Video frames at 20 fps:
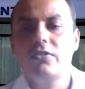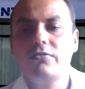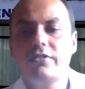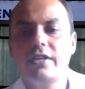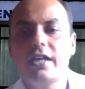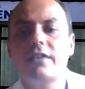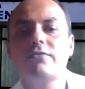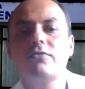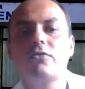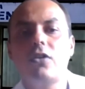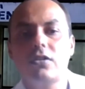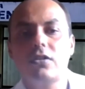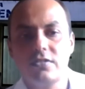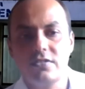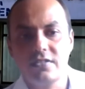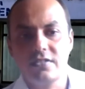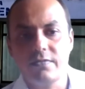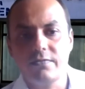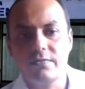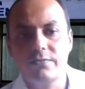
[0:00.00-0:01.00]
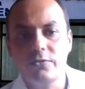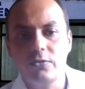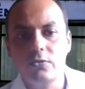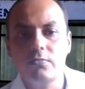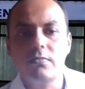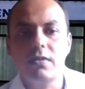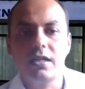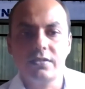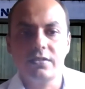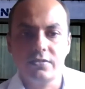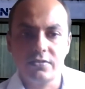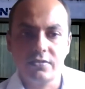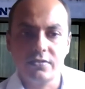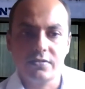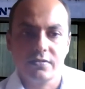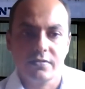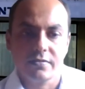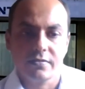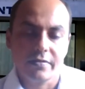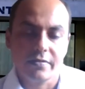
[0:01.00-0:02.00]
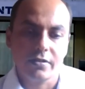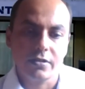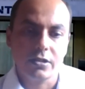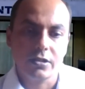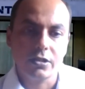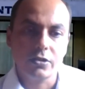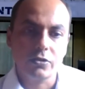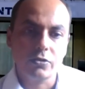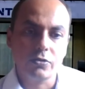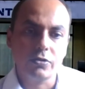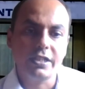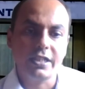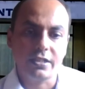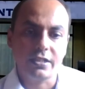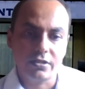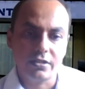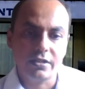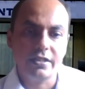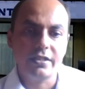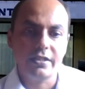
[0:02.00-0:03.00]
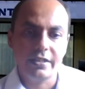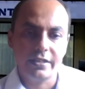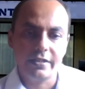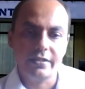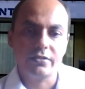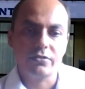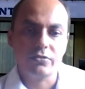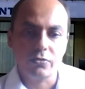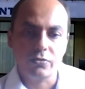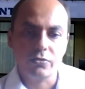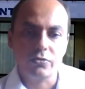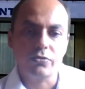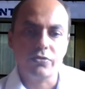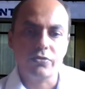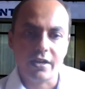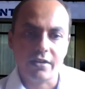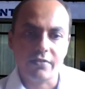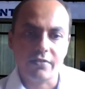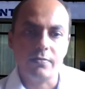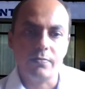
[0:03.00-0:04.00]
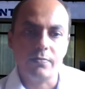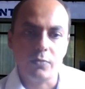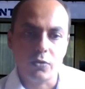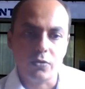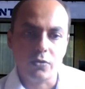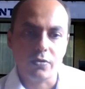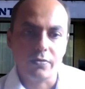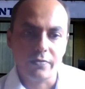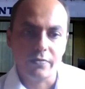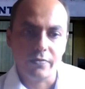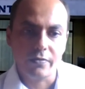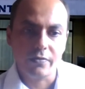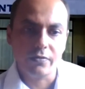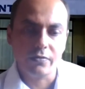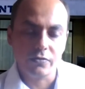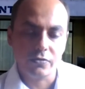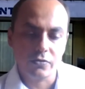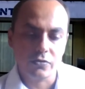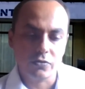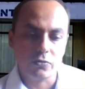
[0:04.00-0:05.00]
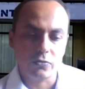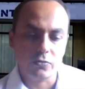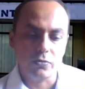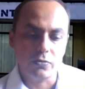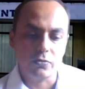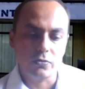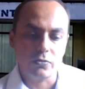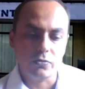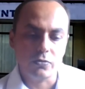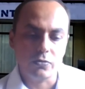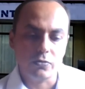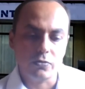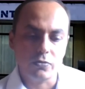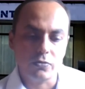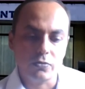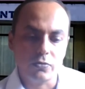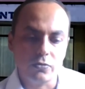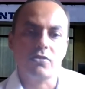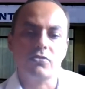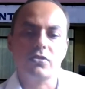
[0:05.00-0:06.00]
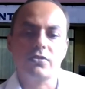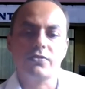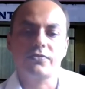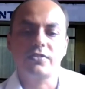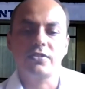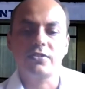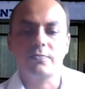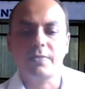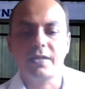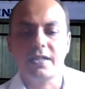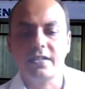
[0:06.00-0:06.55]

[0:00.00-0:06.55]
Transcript: We have got some few months yet to travel more, to take us out of this